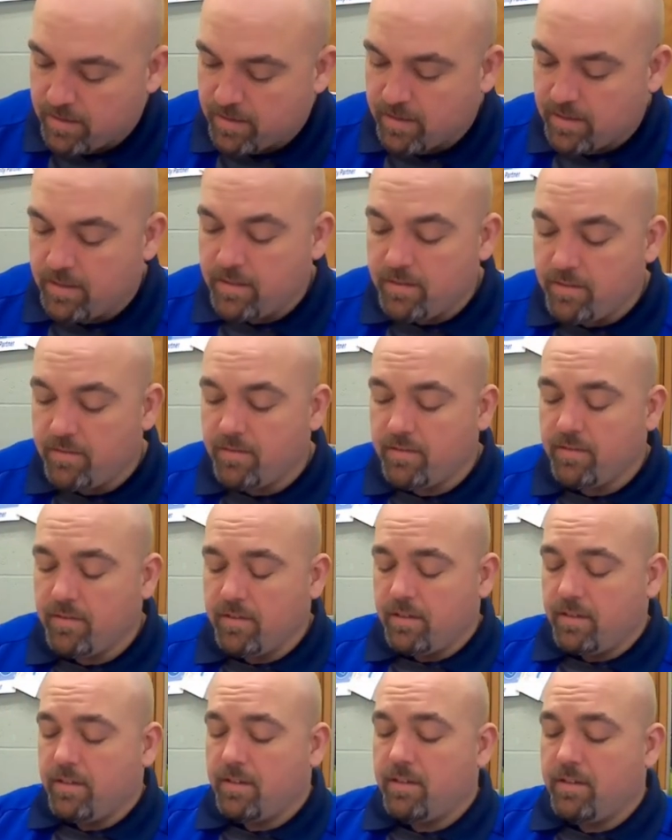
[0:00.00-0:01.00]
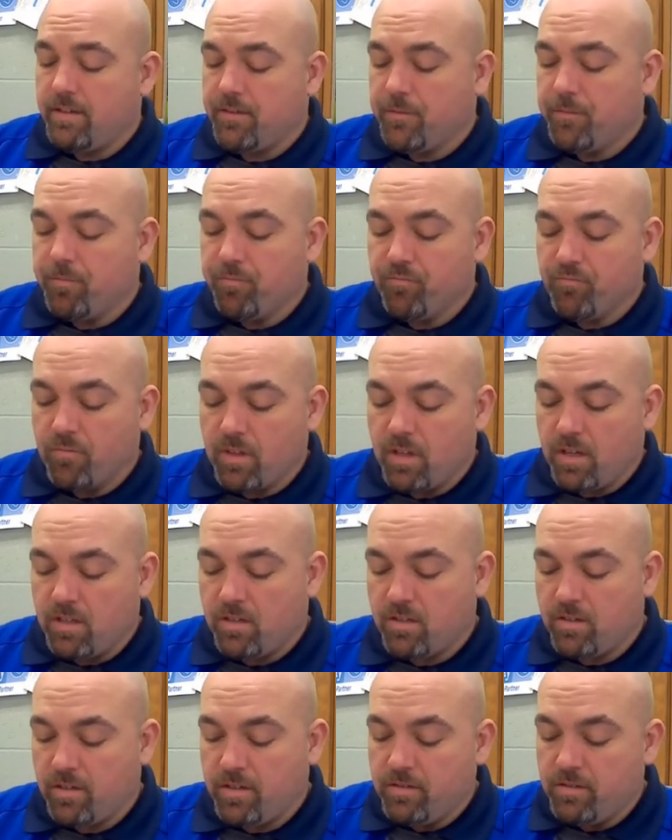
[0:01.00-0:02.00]
Okay. So
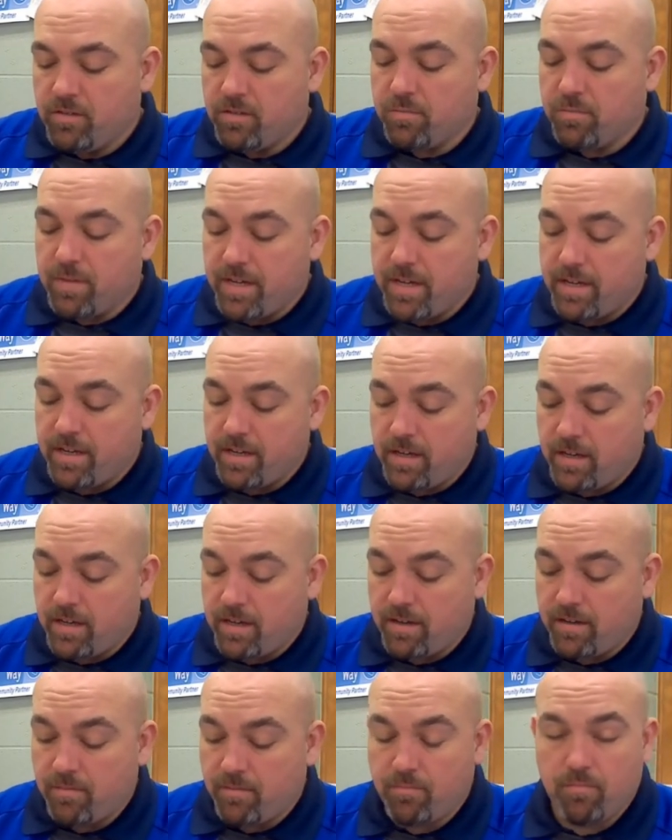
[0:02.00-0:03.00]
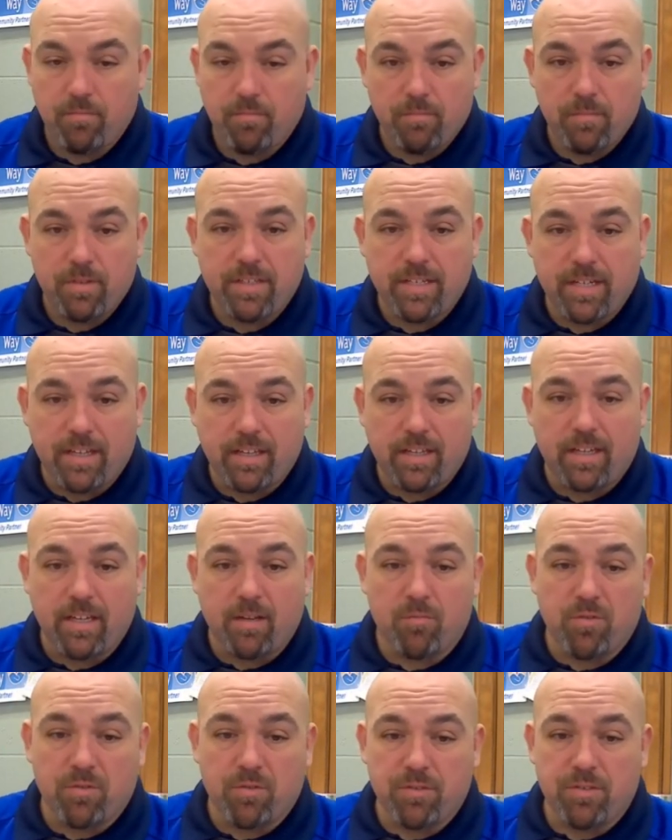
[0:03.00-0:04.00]
I use my metallic
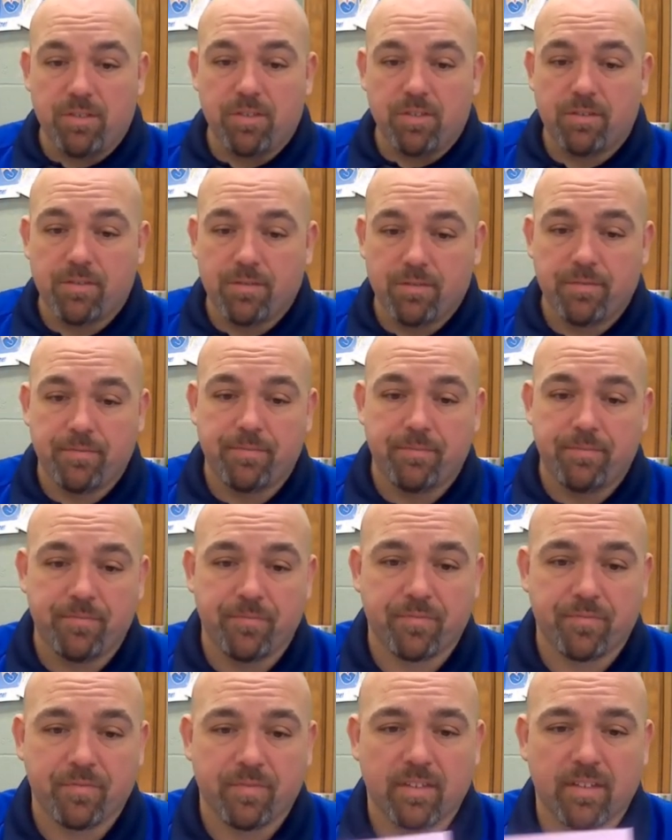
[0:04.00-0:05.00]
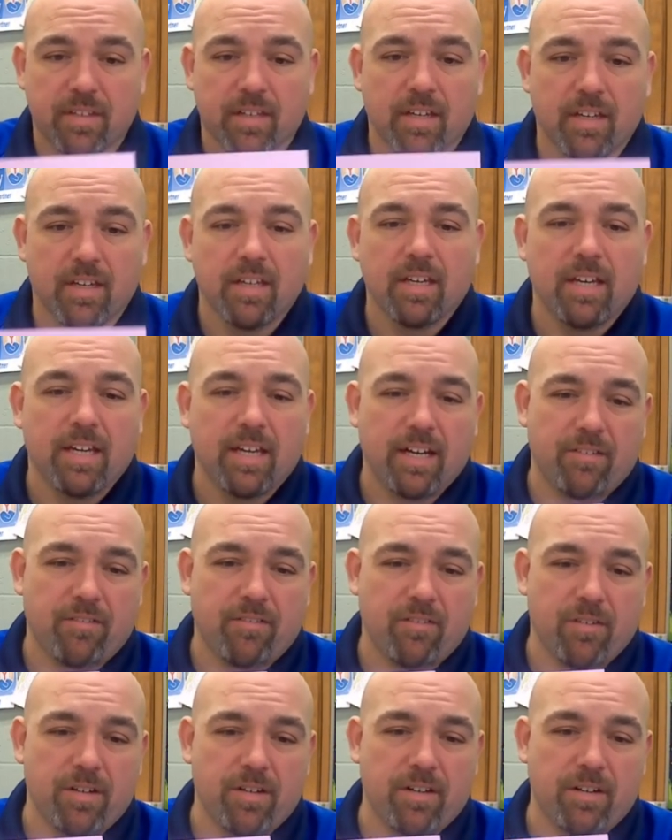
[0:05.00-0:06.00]
emerald, and I
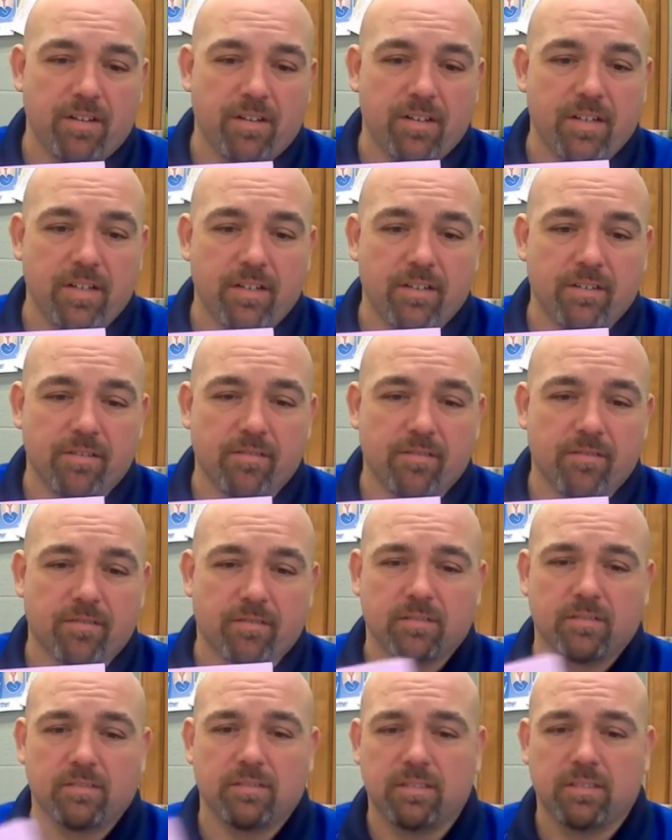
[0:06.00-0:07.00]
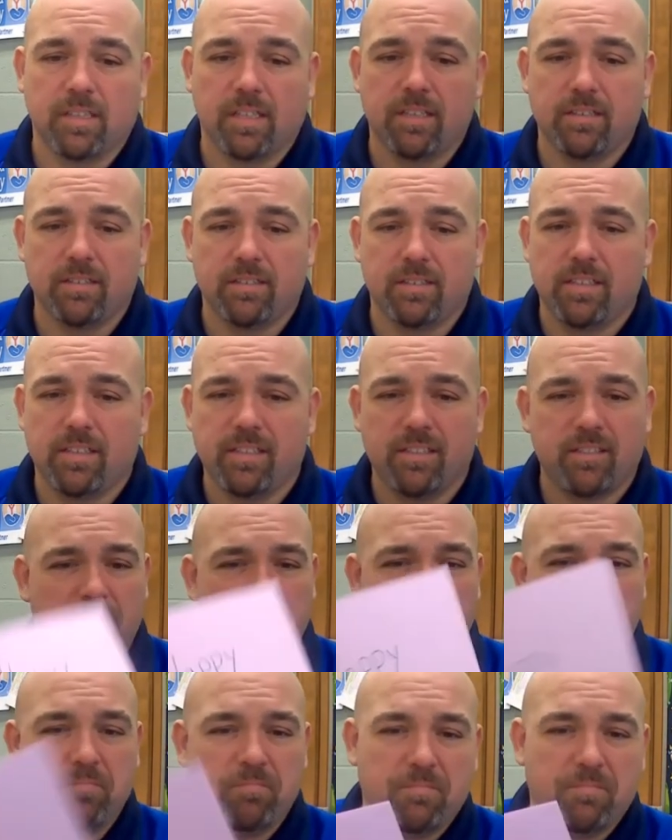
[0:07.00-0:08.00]
wrote it on here. Okay.
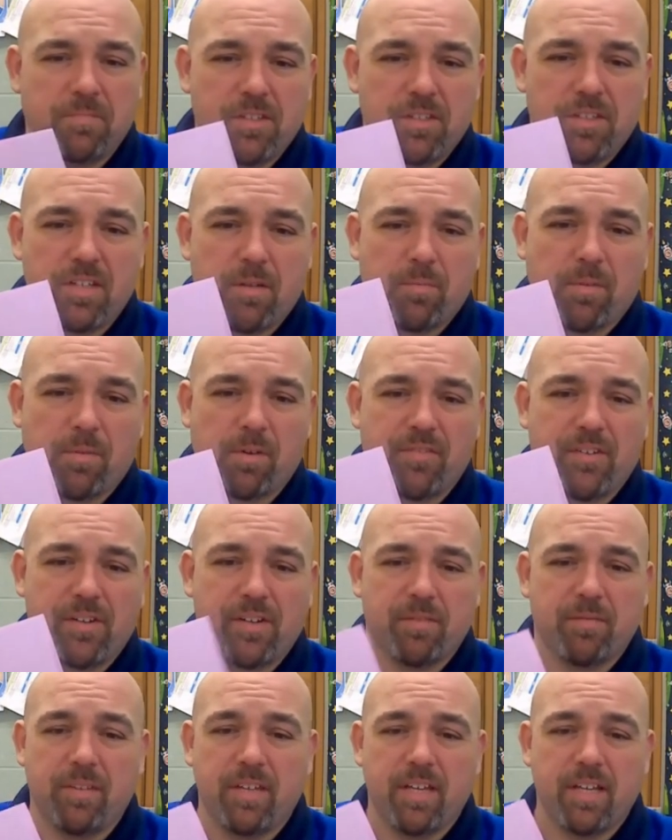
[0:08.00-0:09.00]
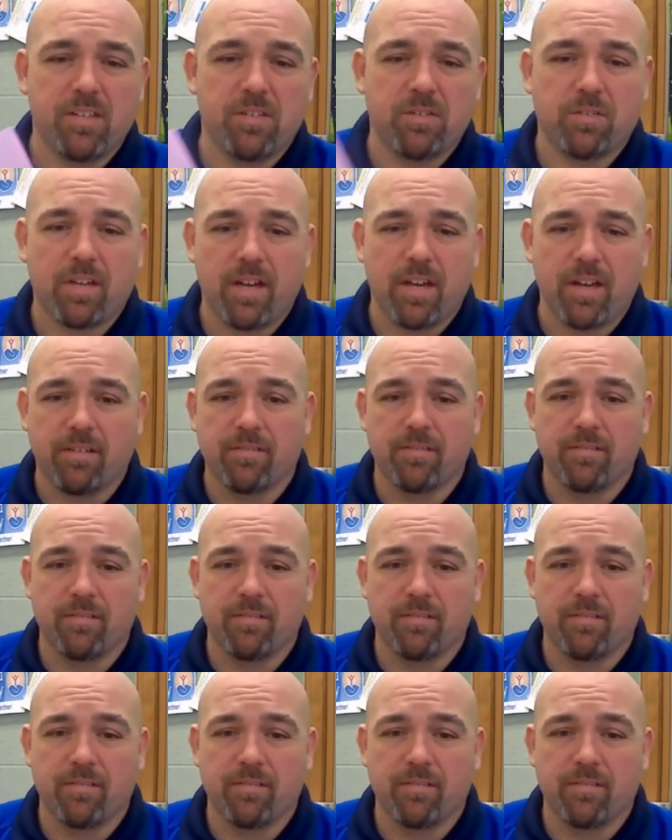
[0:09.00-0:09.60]
It's not perfect, and that's okay.